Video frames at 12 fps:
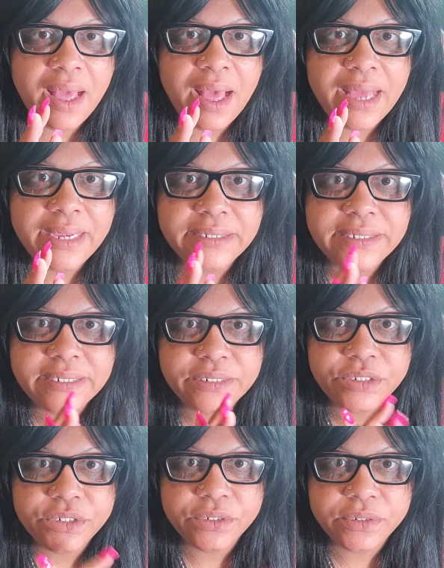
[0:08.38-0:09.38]
I attend a
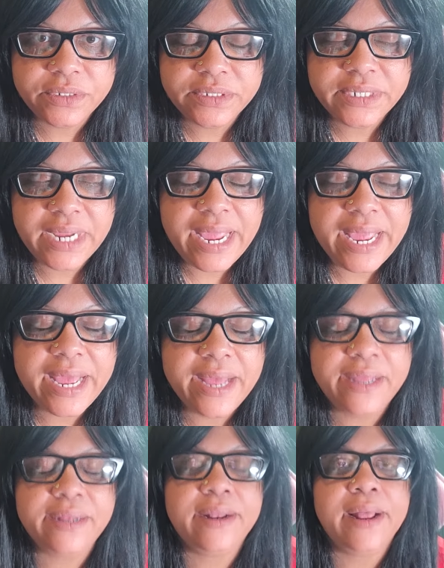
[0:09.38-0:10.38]
church
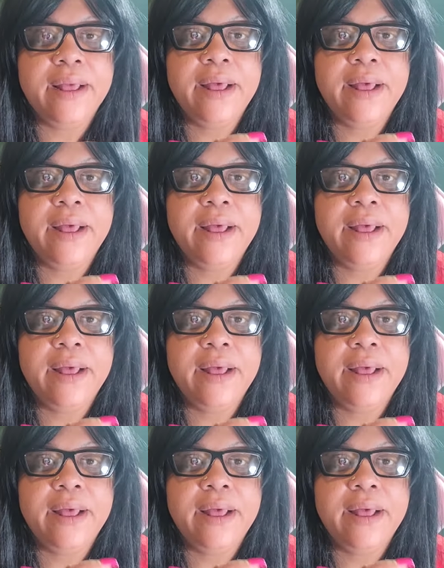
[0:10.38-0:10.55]
and